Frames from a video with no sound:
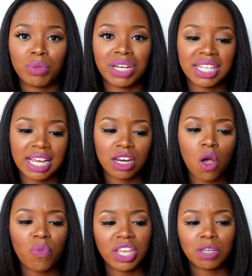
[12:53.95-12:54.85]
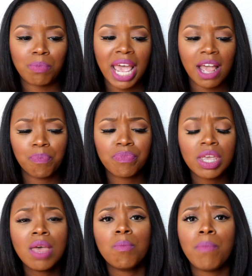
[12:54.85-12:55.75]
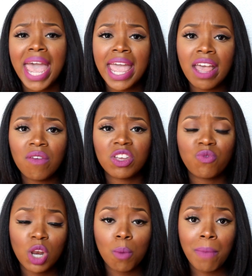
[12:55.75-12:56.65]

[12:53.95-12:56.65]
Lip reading: because I know this video